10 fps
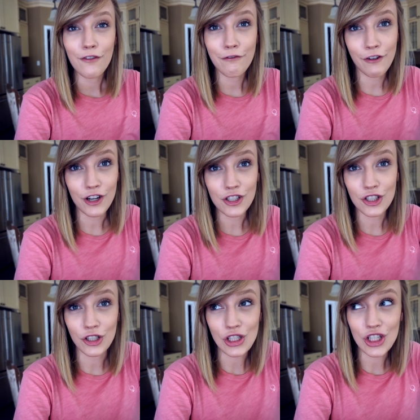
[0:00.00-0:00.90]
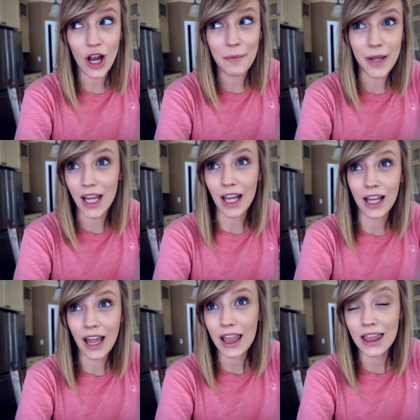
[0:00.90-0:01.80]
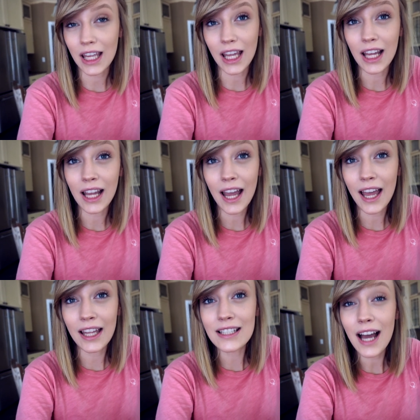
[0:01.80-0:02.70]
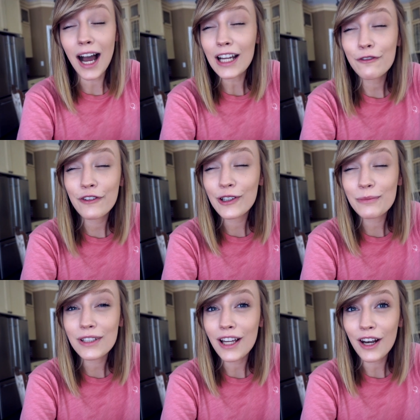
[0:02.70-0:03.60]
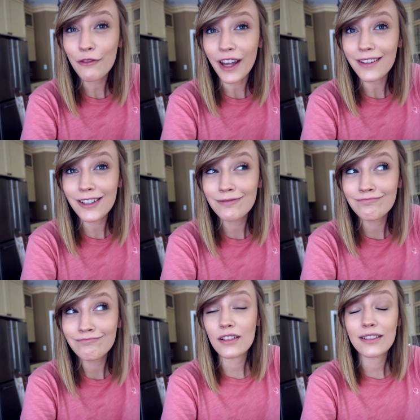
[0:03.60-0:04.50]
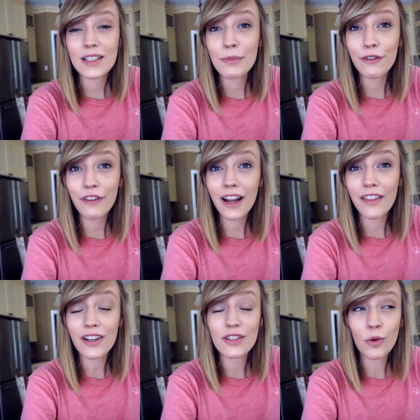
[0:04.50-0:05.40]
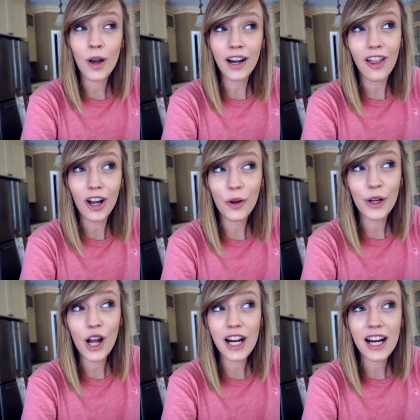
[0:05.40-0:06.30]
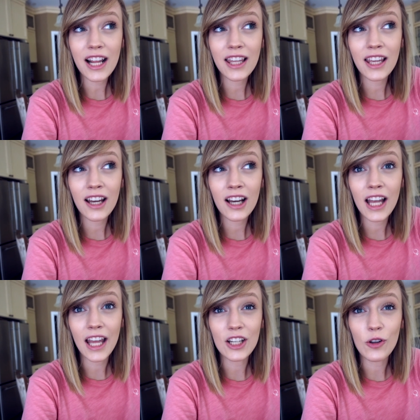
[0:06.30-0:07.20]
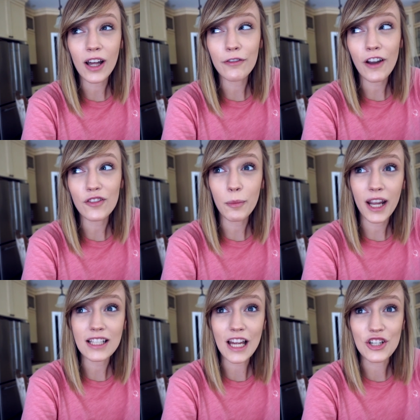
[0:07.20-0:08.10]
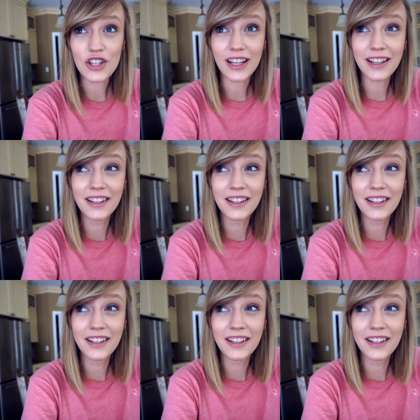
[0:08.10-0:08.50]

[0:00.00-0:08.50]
furniture shopping thing and I filmed none of it. To be fair, there's quite a lot going on at Ikea and you kind of have to pay attention.